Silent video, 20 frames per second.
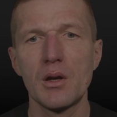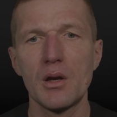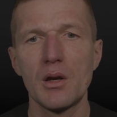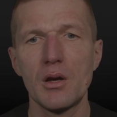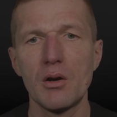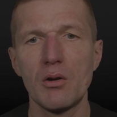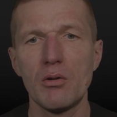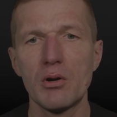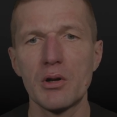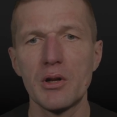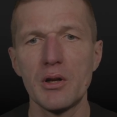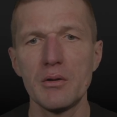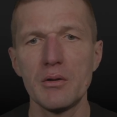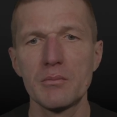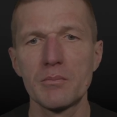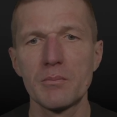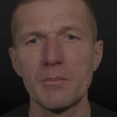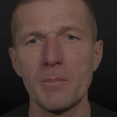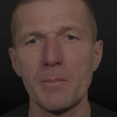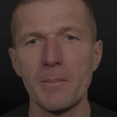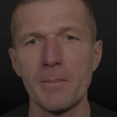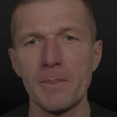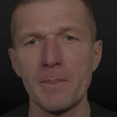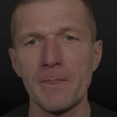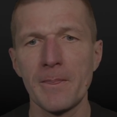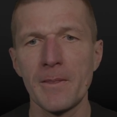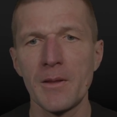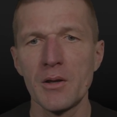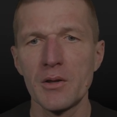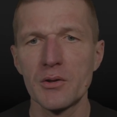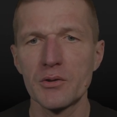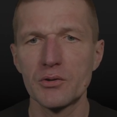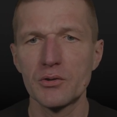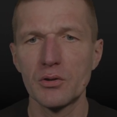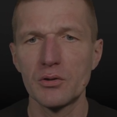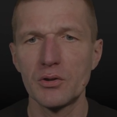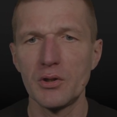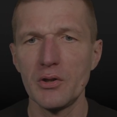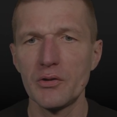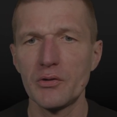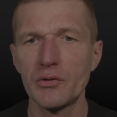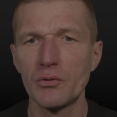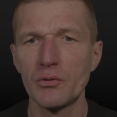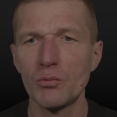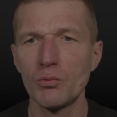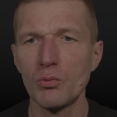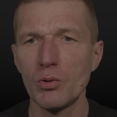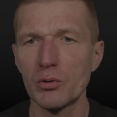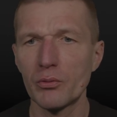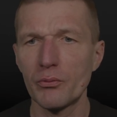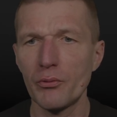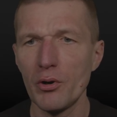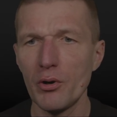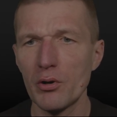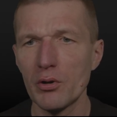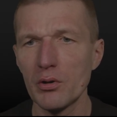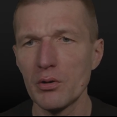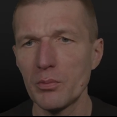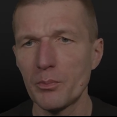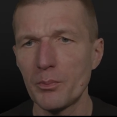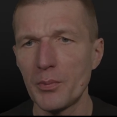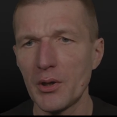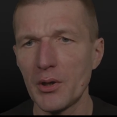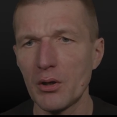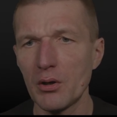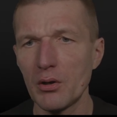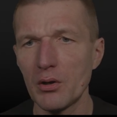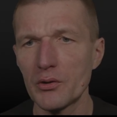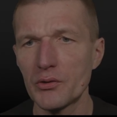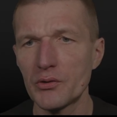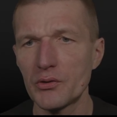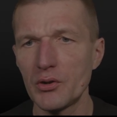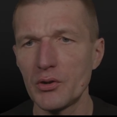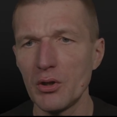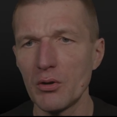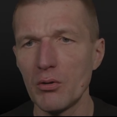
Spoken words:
order. So this won't work because the